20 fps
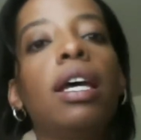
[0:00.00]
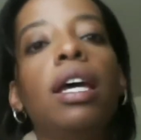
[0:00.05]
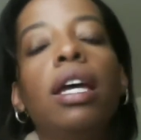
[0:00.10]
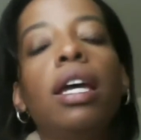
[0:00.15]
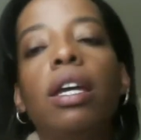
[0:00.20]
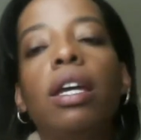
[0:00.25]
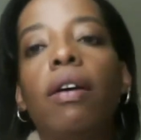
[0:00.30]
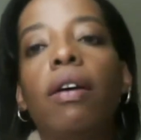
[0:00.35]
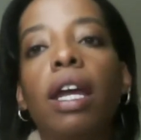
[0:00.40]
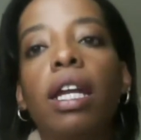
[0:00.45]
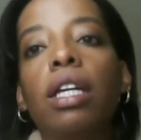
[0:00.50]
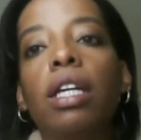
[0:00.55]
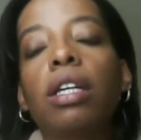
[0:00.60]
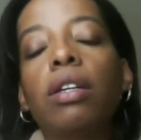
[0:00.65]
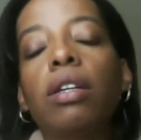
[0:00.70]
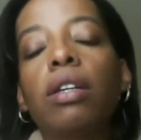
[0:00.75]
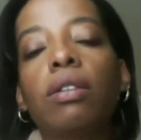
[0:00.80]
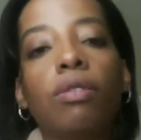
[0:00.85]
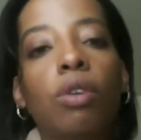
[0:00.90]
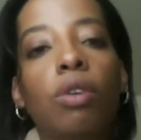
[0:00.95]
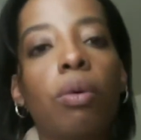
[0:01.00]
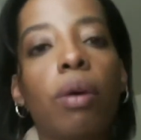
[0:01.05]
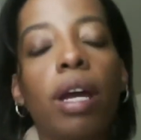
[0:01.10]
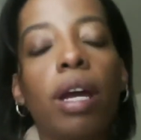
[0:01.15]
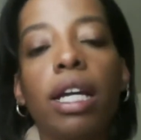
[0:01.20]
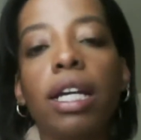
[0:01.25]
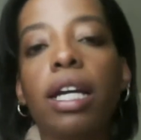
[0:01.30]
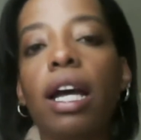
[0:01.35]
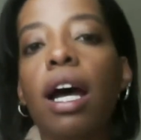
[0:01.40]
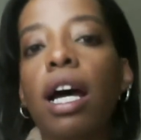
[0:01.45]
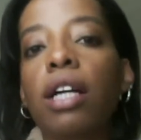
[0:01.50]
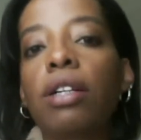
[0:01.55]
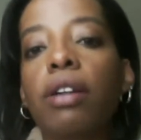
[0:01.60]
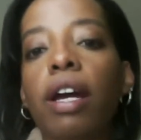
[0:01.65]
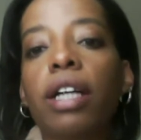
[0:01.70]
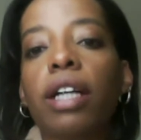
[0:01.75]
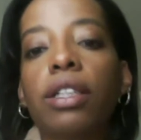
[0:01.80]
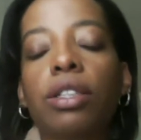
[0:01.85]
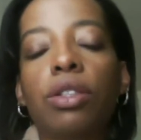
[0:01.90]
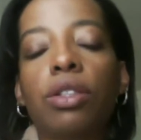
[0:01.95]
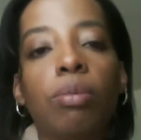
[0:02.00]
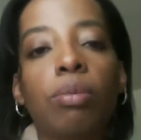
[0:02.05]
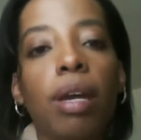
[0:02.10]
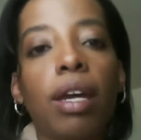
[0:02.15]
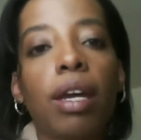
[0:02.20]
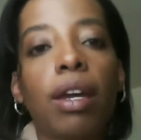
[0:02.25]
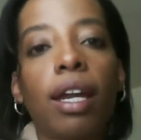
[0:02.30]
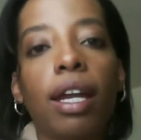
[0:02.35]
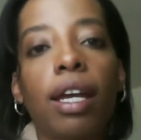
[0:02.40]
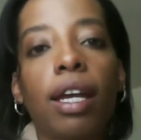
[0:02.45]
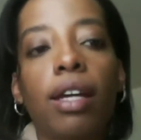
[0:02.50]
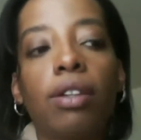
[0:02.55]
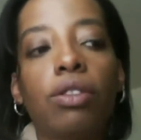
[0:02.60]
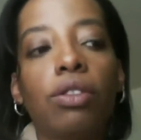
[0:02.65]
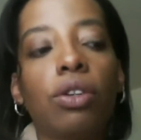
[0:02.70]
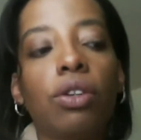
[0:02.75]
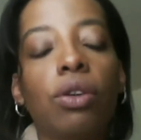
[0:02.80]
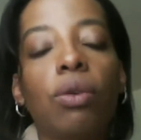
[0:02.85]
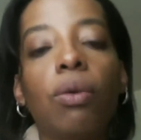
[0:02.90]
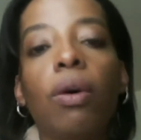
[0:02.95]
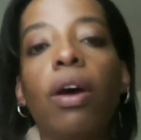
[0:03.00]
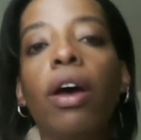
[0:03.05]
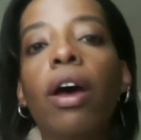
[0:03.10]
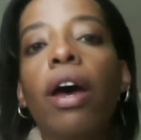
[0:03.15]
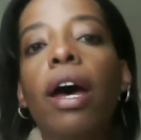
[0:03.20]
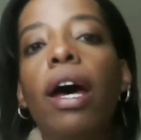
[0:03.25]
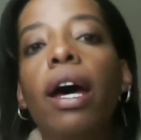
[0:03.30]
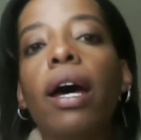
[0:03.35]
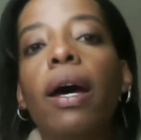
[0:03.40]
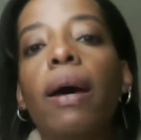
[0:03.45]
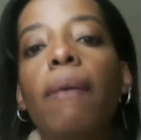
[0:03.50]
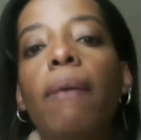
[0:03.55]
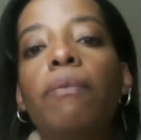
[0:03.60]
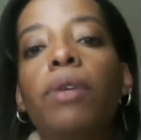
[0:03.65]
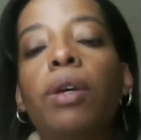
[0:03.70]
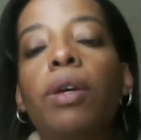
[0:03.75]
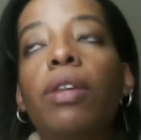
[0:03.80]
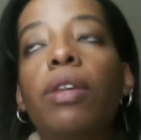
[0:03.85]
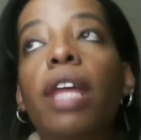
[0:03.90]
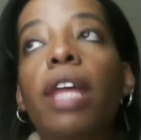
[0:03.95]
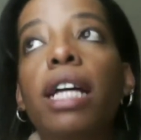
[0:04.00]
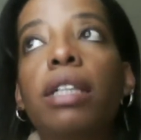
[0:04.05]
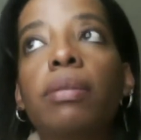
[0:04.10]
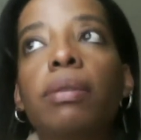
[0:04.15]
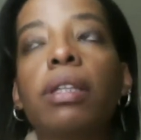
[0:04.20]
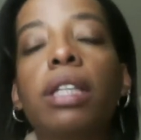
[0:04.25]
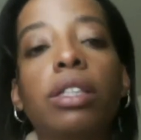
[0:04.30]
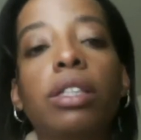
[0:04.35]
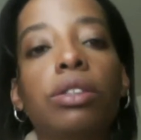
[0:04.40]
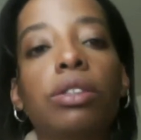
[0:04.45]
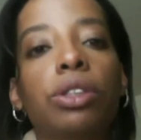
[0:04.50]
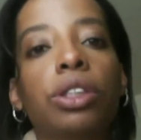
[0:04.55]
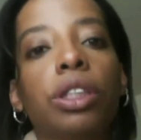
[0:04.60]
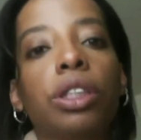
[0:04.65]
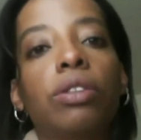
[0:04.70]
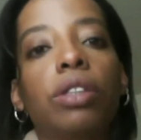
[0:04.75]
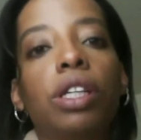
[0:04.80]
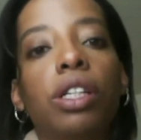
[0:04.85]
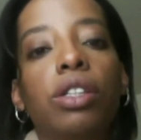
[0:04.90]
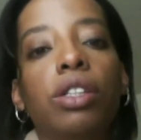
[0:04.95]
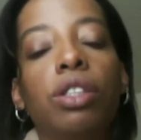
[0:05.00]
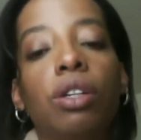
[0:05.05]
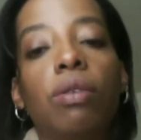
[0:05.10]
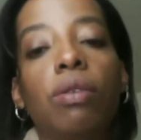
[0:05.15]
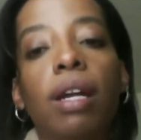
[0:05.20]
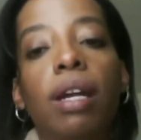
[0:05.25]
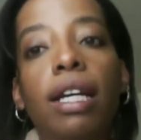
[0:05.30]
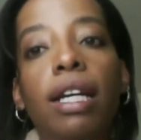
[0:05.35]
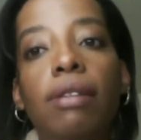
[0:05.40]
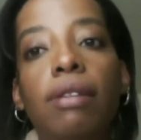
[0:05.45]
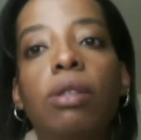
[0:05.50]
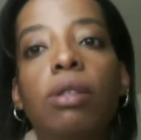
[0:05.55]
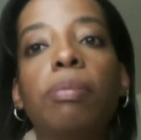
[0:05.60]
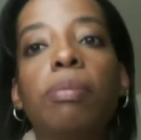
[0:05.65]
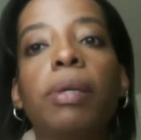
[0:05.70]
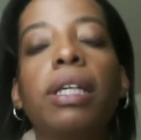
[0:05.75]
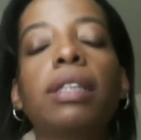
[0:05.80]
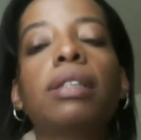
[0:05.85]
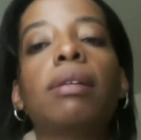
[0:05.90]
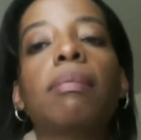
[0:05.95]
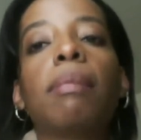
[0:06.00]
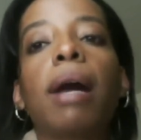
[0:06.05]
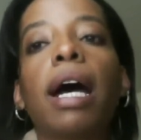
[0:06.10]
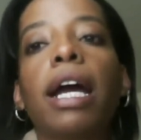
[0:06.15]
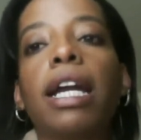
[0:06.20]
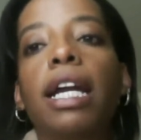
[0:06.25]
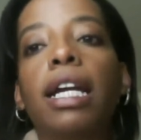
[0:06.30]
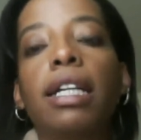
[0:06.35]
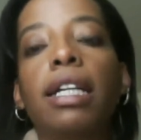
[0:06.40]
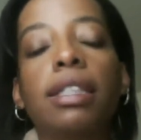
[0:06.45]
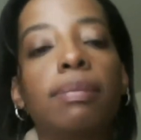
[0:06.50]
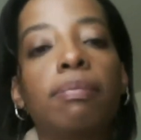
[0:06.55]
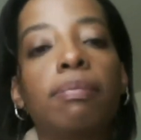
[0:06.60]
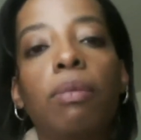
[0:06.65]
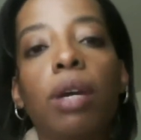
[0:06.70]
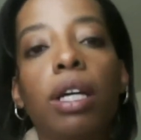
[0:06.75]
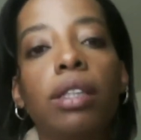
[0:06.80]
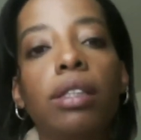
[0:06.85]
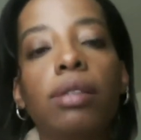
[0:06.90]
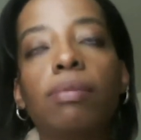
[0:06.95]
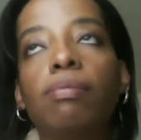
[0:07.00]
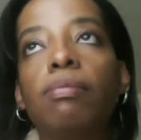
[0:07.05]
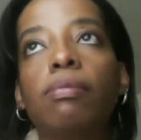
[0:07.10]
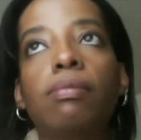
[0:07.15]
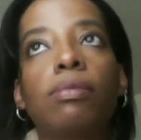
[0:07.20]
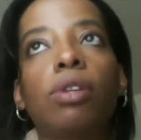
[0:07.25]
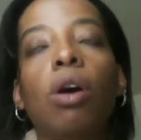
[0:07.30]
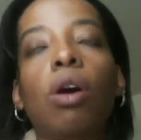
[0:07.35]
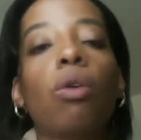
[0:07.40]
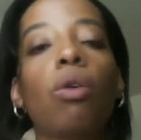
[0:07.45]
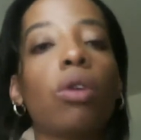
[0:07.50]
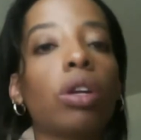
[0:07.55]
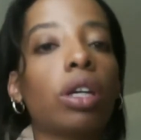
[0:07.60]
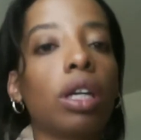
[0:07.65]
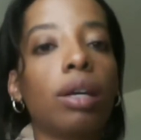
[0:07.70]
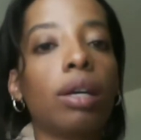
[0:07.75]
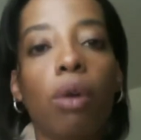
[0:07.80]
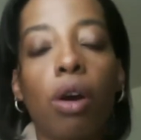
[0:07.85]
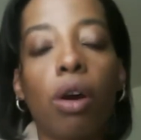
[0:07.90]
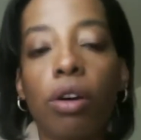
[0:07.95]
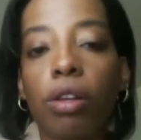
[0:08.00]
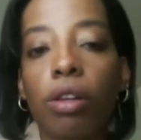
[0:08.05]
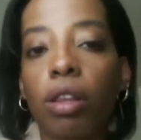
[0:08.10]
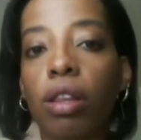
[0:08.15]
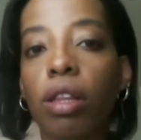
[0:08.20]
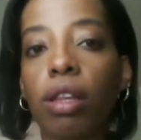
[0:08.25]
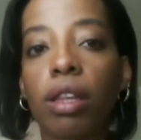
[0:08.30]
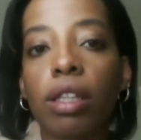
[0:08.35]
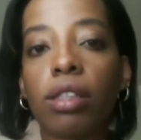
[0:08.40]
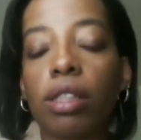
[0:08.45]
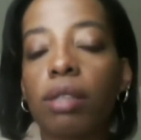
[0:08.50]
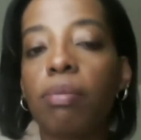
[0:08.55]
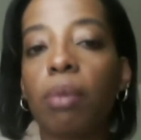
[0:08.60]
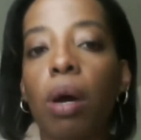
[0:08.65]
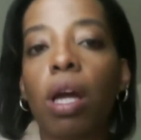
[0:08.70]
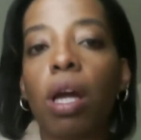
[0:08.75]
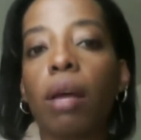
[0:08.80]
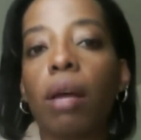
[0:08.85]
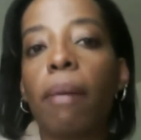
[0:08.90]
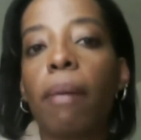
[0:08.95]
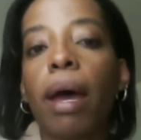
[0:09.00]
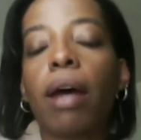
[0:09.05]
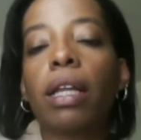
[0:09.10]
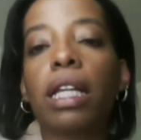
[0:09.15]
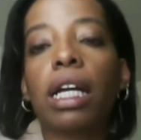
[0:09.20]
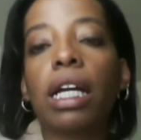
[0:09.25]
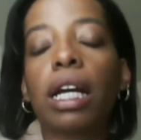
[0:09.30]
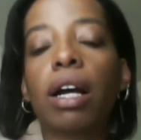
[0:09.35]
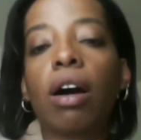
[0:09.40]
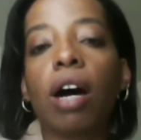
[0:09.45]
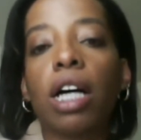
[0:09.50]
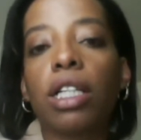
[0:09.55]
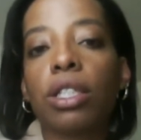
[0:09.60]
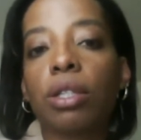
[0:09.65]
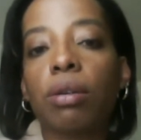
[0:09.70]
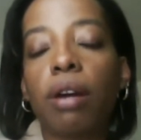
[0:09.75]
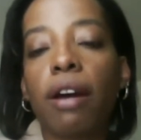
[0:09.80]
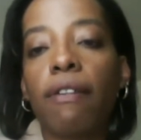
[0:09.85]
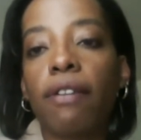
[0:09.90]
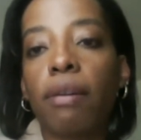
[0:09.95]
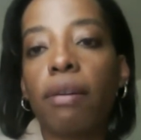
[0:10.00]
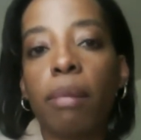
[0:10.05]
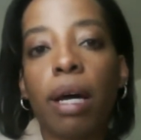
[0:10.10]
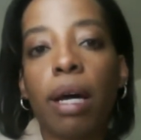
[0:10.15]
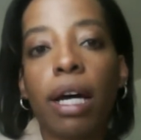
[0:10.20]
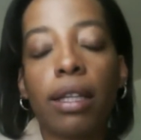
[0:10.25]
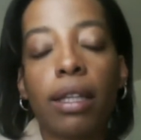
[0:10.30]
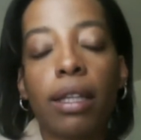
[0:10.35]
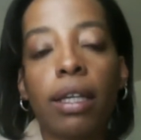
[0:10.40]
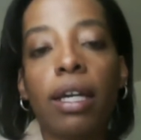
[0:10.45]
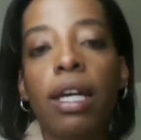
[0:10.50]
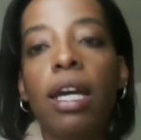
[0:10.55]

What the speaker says: any contracts that you may get into, that's what Legal Shield can do, and it gives you peace of mind, and it's totally worth the small amount that it costs you every month,